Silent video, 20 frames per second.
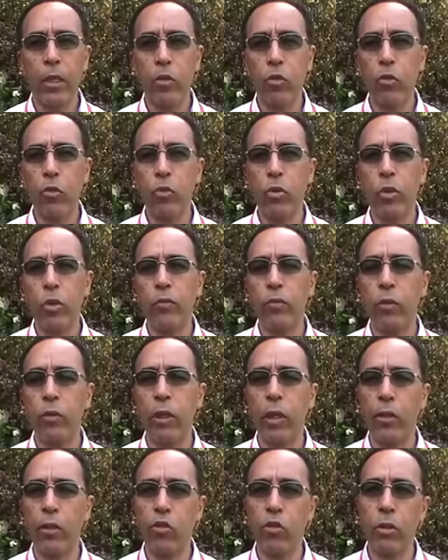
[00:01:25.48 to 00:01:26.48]
issues of
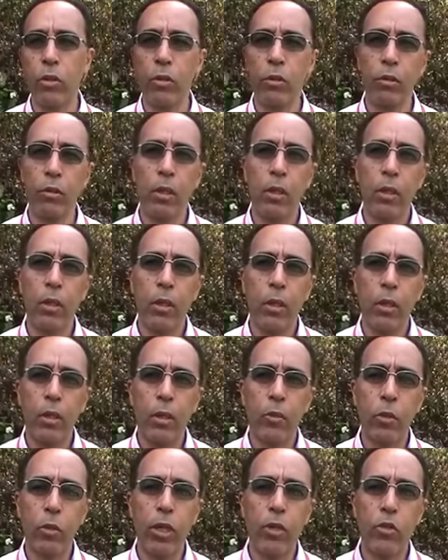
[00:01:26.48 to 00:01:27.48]

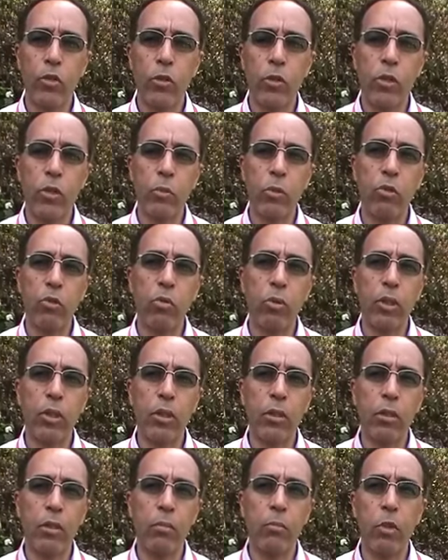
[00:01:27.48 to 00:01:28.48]
relations
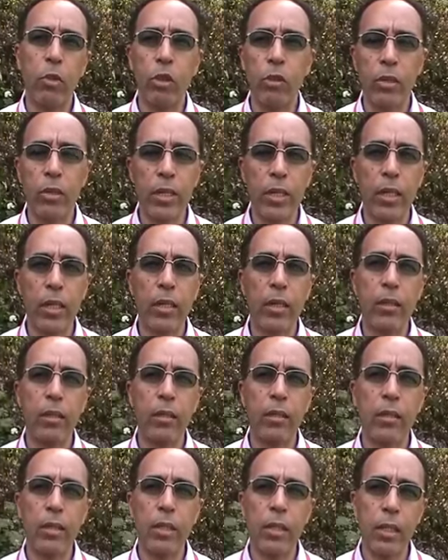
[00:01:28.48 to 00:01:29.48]
between modern
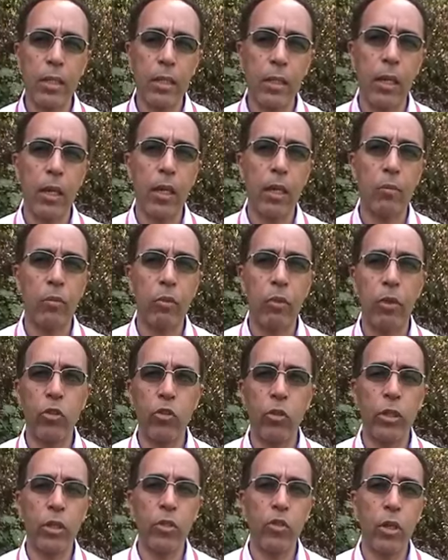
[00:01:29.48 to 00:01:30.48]
science, Islam,
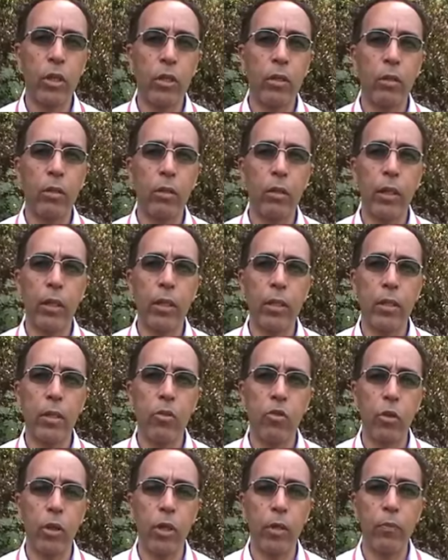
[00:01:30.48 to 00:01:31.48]
religion in general,
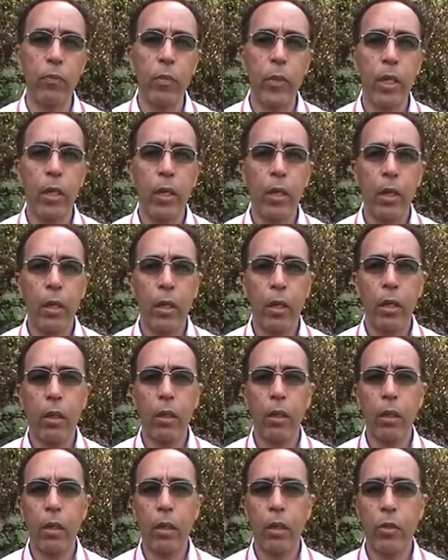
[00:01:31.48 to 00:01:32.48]
etc.
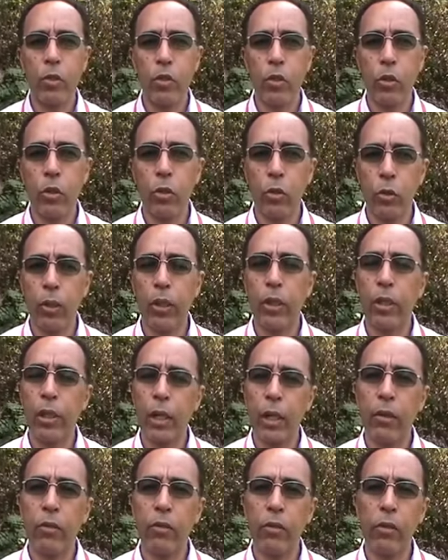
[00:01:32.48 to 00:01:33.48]
And
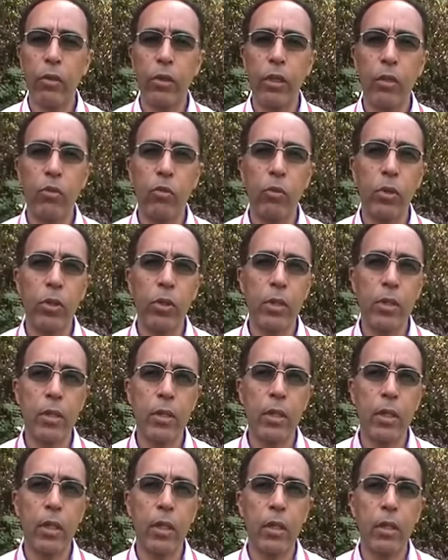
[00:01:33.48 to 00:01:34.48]
so I thought that
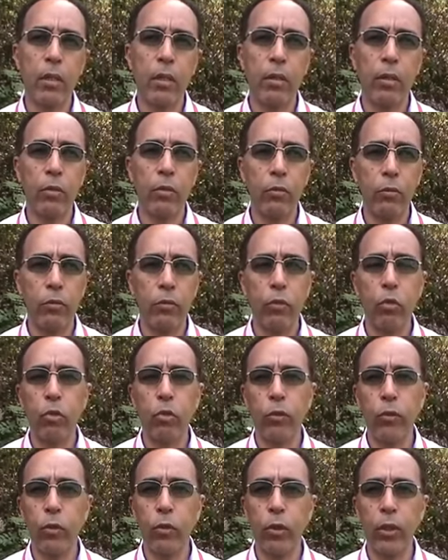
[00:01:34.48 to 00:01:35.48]
was a
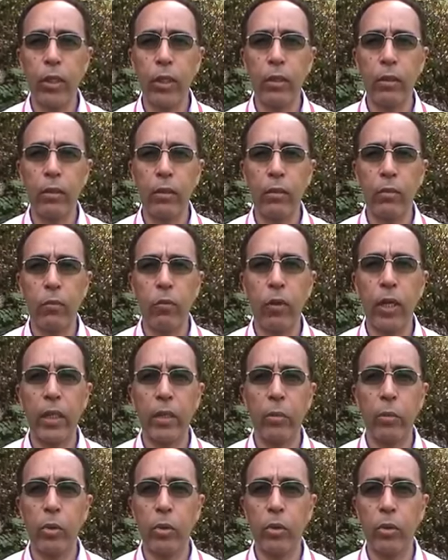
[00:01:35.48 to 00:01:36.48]
fruitful and
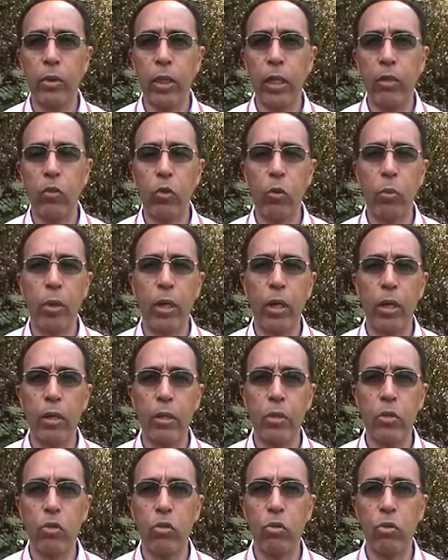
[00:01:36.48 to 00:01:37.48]
viable
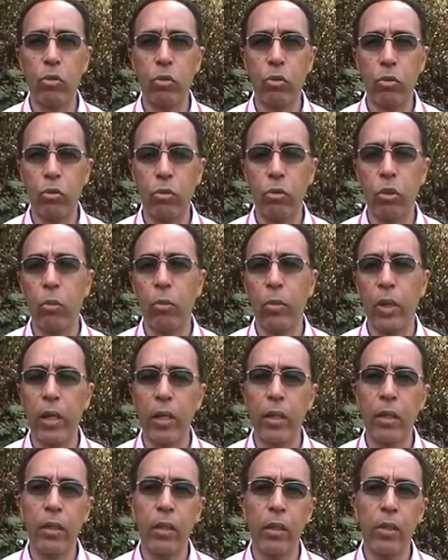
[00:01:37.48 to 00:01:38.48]
enterprise to
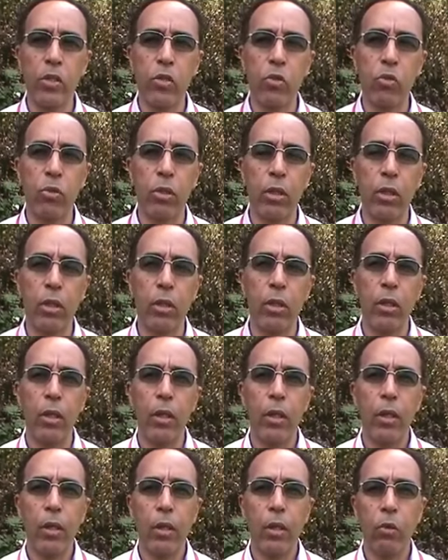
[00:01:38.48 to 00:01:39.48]
combine the history
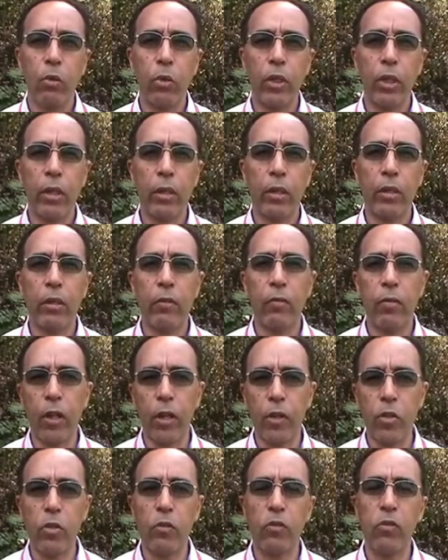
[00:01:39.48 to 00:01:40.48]
with the
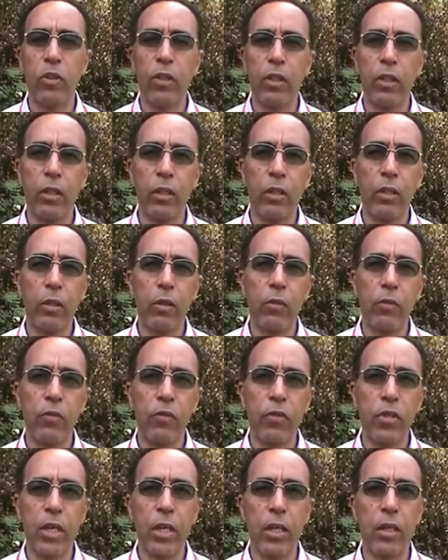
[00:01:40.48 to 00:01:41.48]
philosophy of
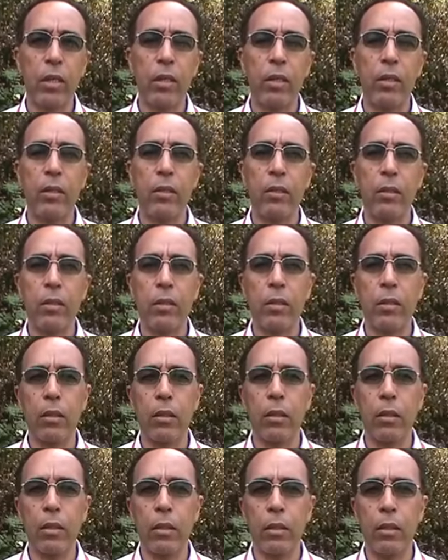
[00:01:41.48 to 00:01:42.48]
science,
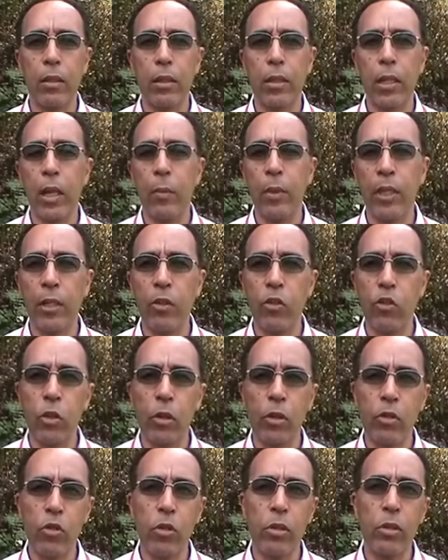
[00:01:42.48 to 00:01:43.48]
the Islamic
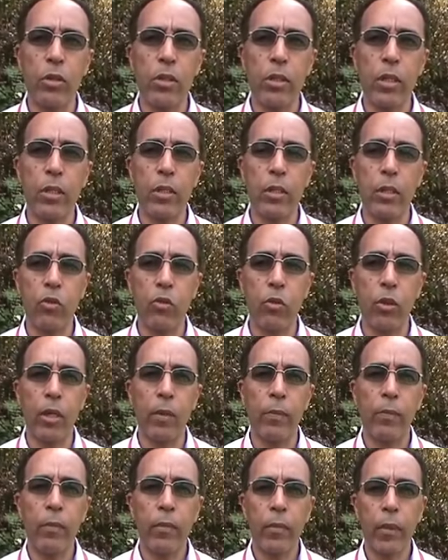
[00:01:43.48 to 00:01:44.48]
injunctions,
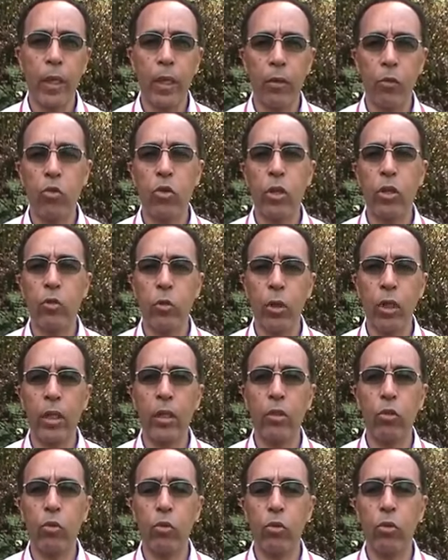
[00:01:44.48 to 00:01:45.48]
etc., and to try to
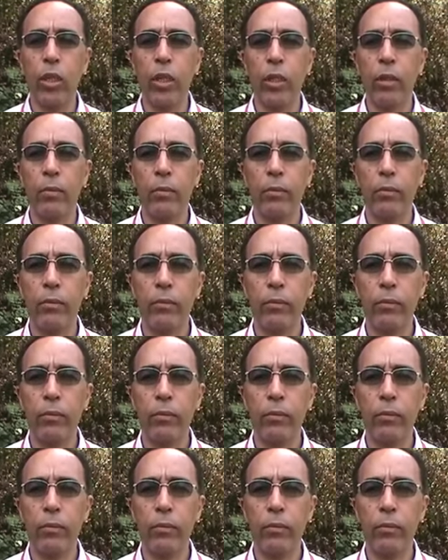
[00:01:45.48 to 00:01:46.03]
link it to today.